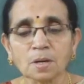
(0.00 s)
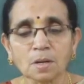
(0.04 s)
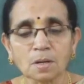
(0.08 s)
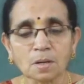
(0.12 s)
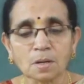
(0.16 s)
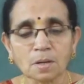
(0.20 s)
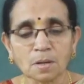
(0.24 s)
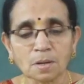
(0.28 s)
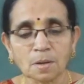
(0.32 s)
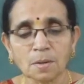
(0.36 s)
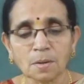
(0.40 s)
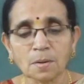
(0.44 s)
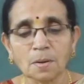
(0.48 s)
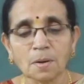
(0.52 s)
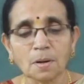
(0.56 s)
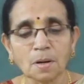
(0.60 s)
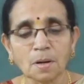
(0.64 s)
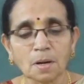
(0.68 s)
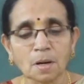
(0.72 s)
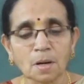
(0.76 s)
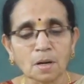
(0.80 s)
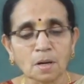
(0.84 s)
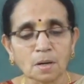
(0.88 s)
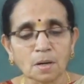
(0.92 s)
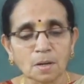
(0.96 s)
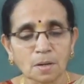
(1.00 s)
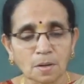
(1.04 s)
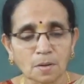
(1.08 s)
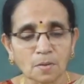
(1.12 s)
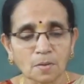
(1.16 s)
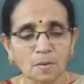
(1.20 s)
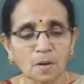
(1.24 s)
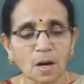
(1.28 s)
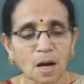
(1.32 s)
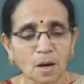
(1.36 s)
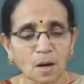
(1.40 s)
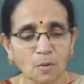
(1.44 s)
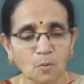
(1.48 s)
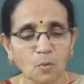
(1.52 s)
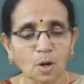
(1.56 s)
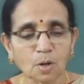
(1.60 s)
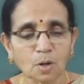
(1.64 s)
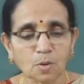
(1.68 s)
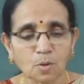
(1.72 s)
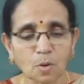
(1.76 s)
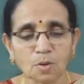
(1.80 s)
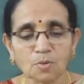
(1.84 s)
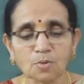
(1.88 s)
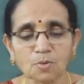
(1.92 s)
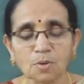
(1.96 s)
uh, I
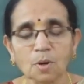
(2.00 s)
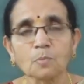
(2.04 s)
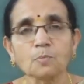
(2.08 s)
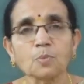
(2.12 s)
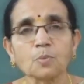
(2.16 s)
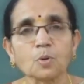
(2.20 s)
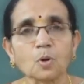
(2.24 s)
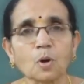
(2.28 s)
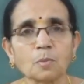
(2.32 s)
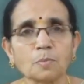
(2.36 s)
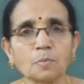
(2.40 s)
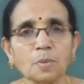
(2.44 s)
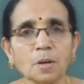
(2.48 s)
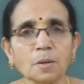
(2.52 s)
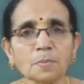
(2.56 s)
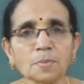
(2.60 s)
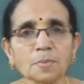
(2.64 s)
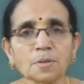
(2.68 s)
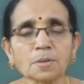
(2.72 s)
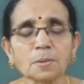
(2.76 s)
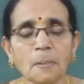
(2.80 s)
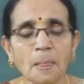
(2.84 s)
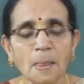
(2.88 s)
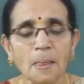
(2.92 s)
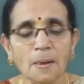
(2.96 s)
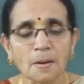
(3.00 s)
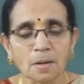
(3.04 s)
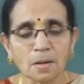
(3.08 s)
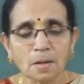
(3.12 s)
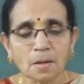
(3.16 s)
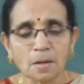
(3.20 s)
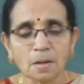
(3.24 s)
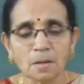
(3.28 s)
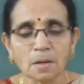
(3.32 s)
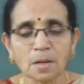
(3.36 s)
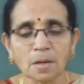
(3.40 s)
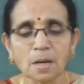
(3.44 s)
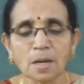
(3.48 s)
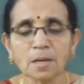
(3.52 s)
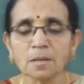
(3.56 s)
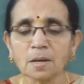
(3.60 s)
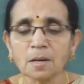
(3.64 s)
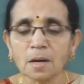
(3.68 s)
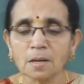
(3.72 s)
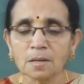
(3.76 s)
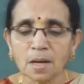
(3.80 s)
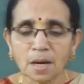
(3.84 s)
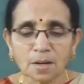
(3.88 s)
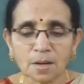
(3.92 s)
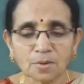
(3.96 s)
worked out some problems. Uh,
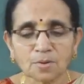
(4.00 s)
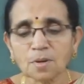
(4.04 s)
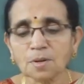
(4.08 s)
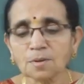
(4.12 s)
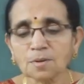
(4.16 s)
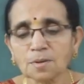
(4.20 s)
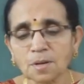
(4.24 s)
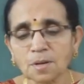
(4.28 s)
in the next